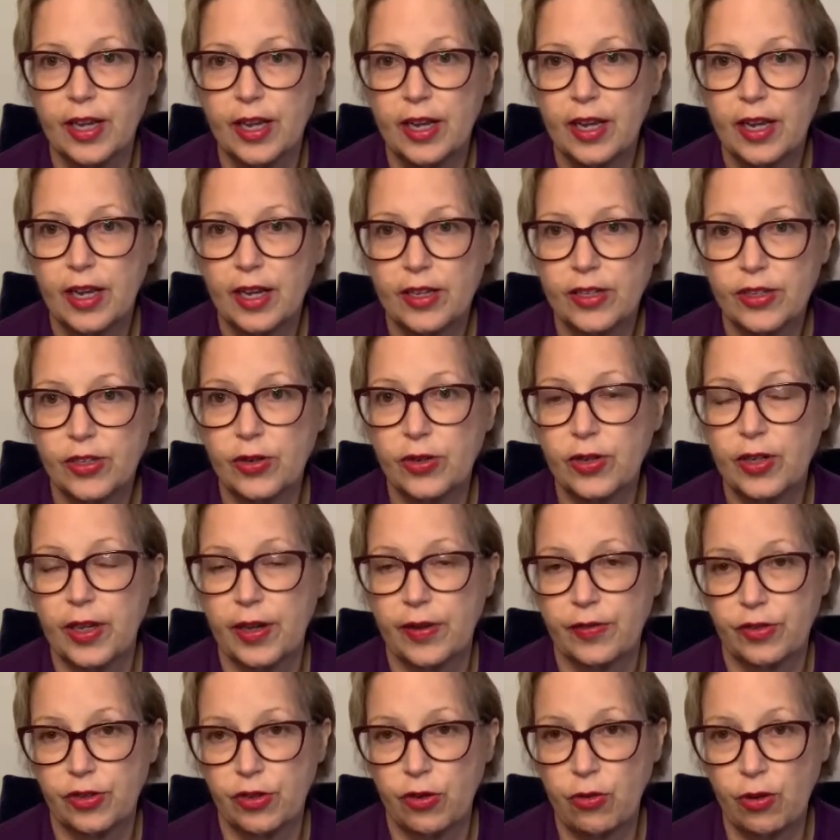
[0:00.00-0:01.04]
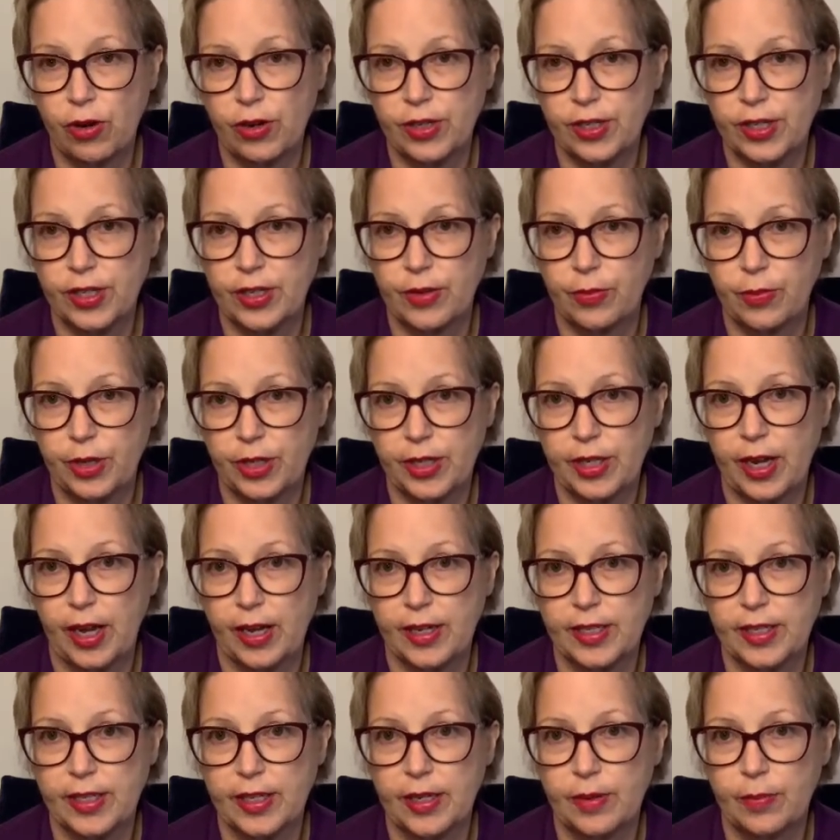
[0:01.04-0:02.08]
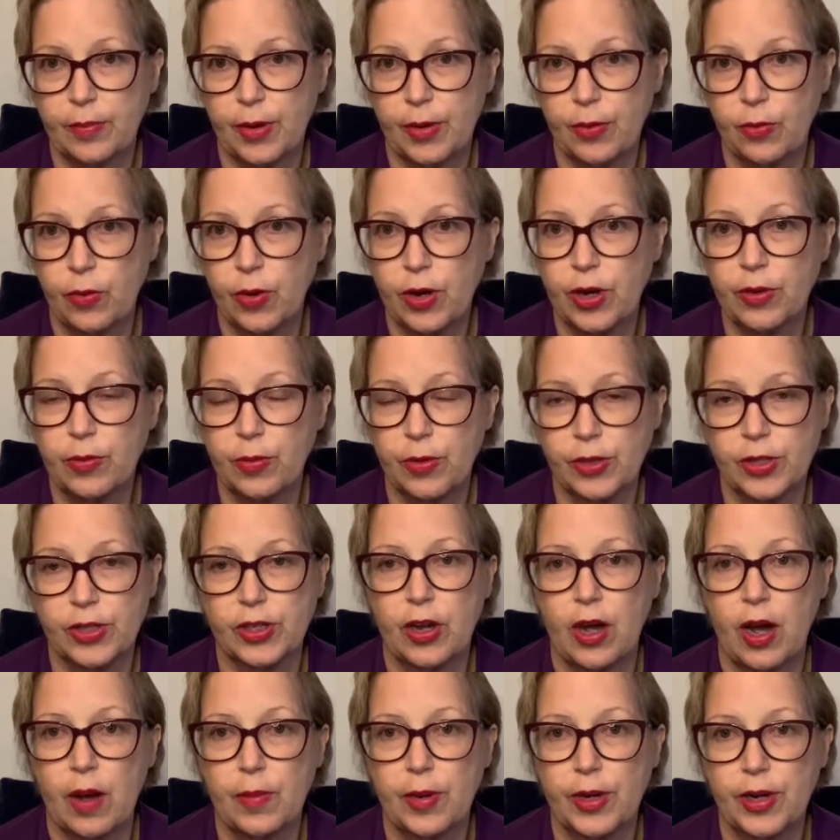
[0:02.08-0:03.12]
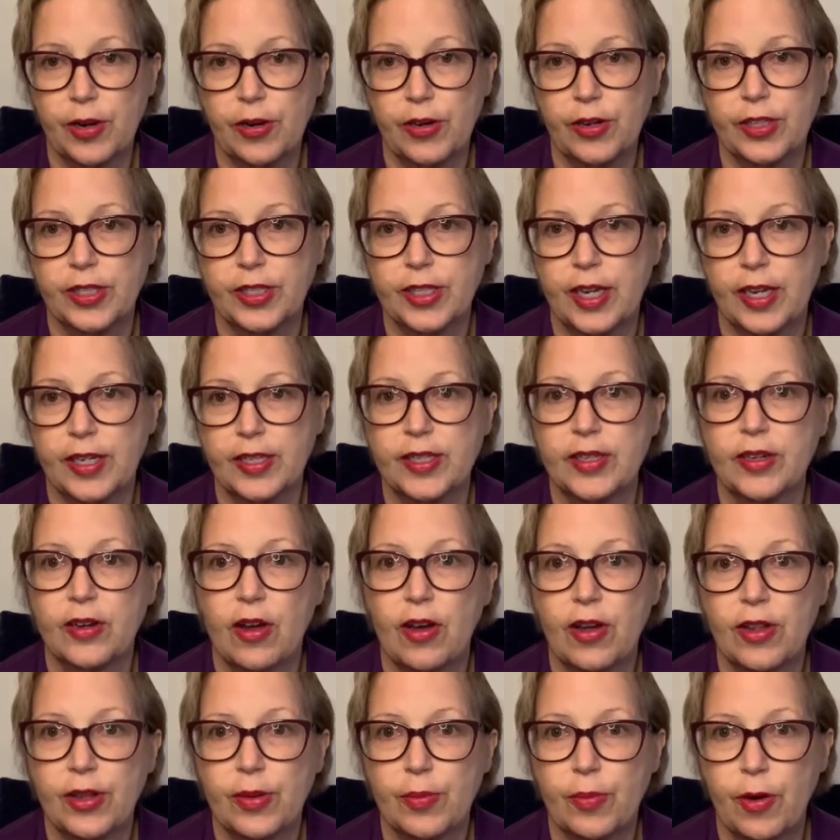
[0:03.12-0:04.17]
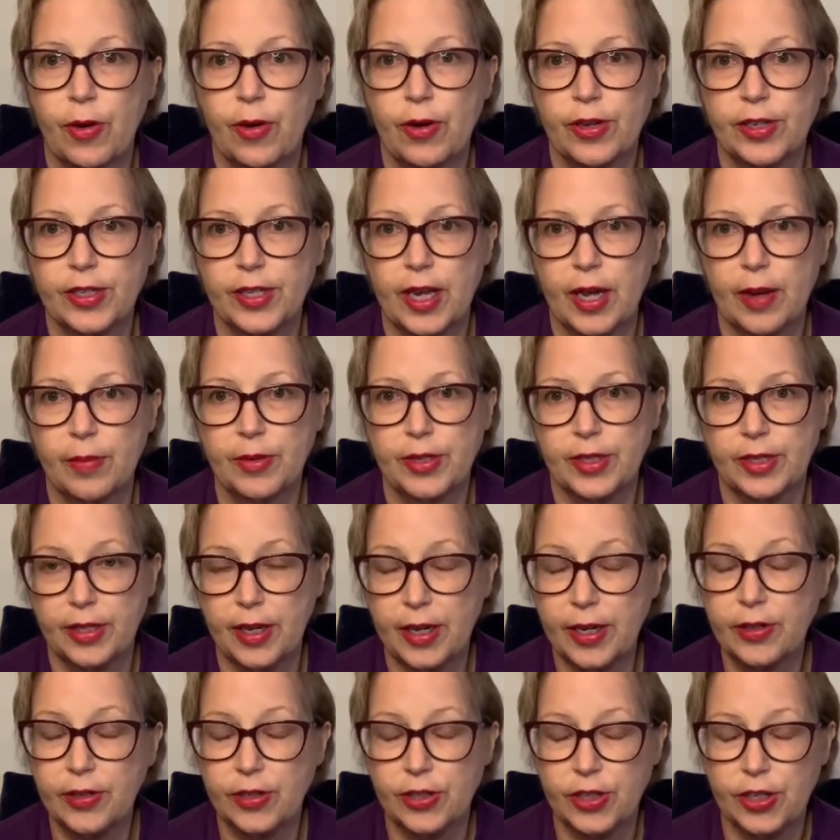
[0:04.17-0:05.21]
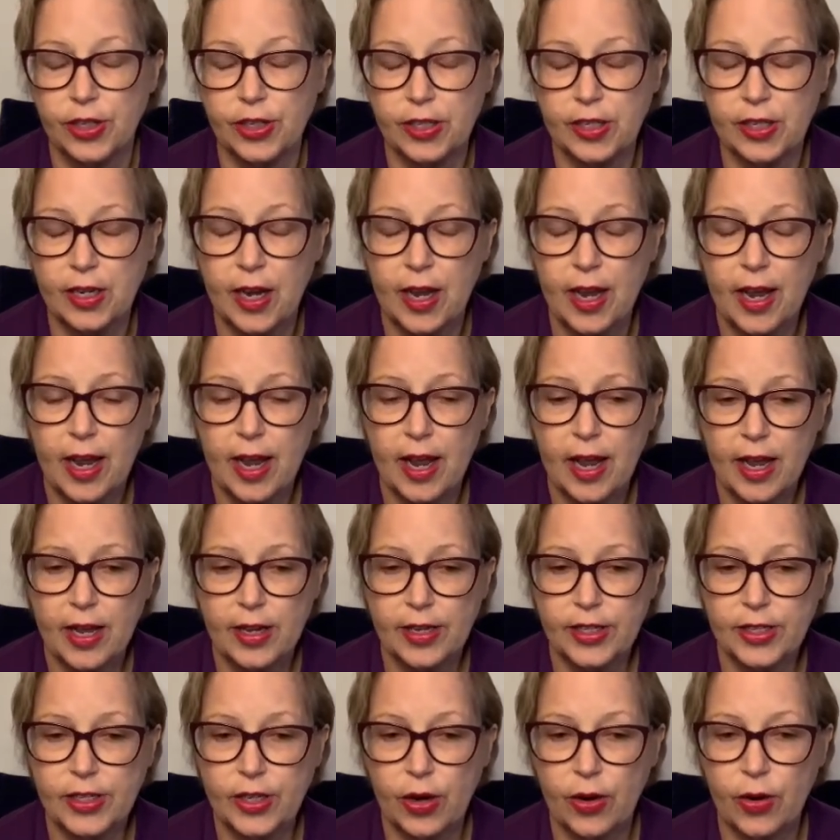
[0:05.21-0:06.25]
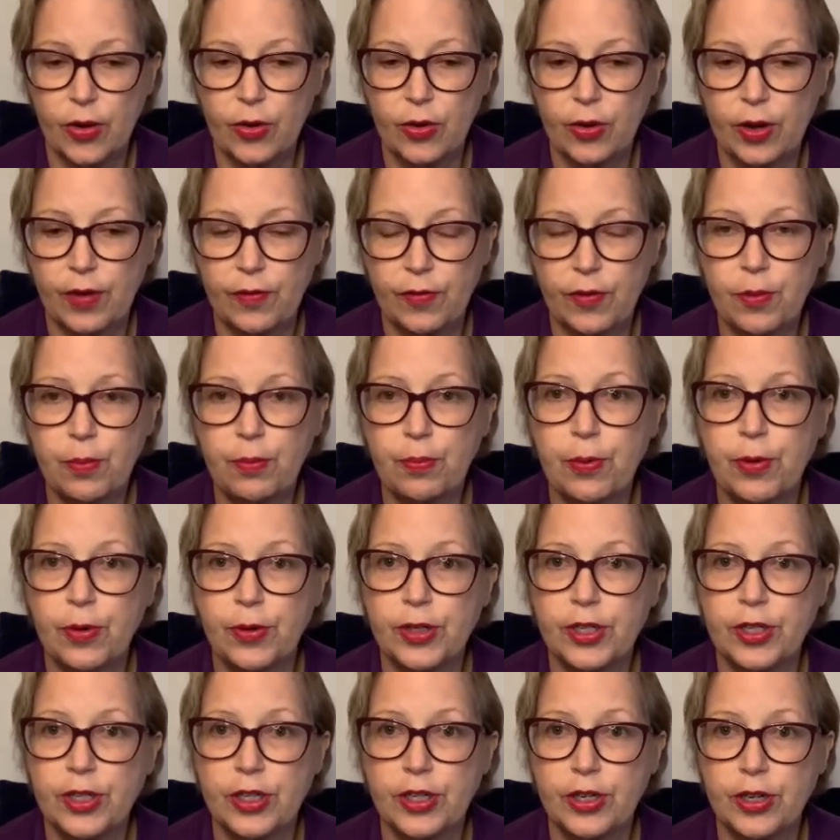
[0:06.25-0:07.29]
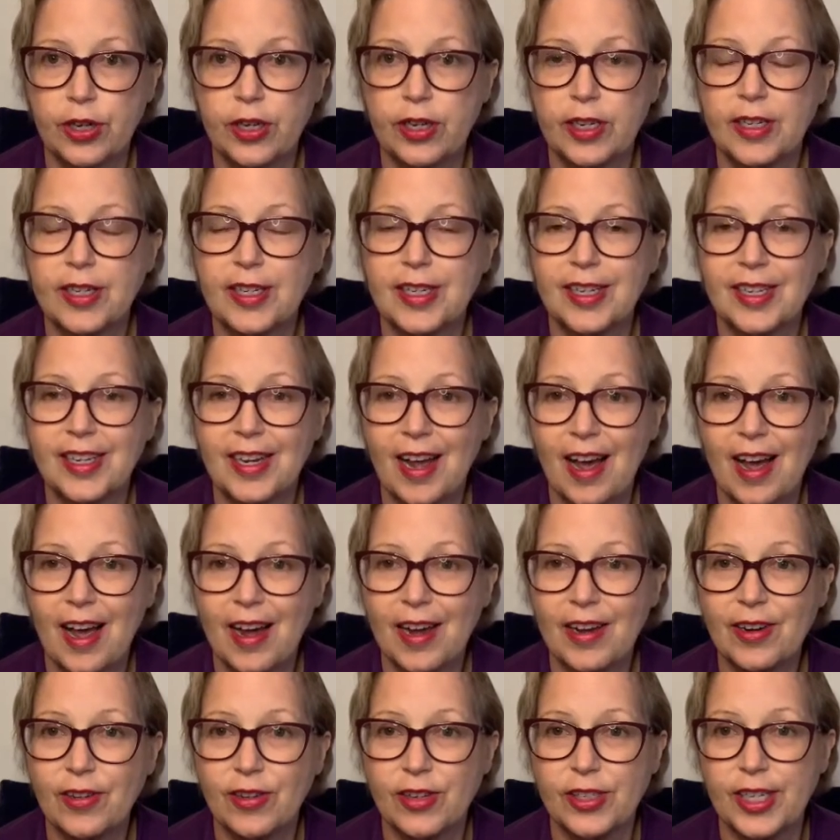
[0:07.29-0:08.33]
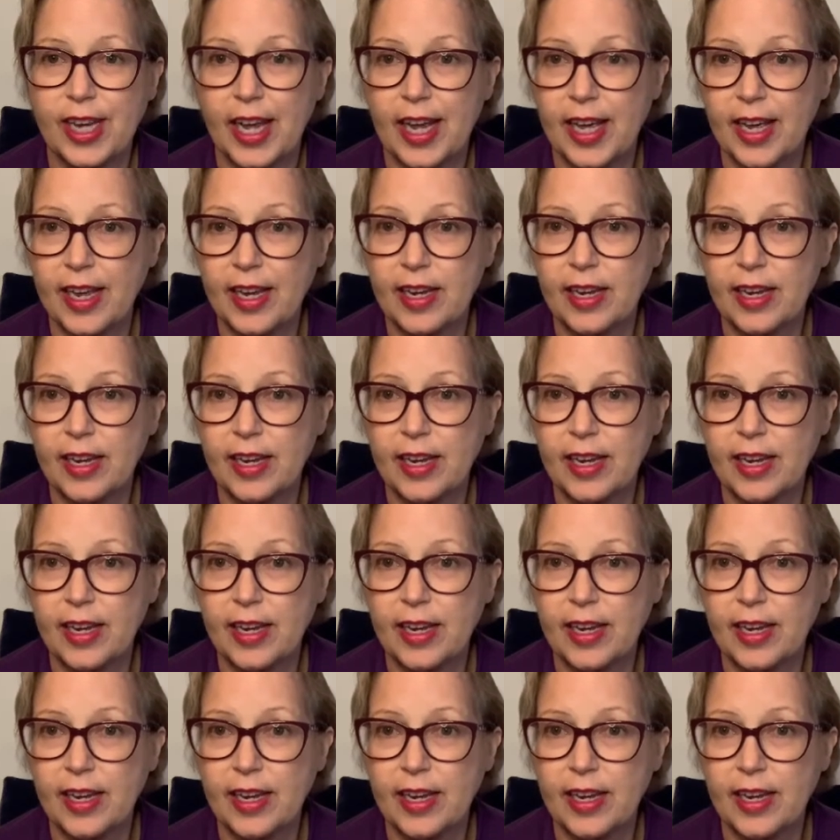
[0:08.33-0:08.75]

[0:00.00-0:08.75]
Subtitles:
certainly of torts to be tested, but one of the most common areas tested on the bar exam is negligence. So if you took 9 or 10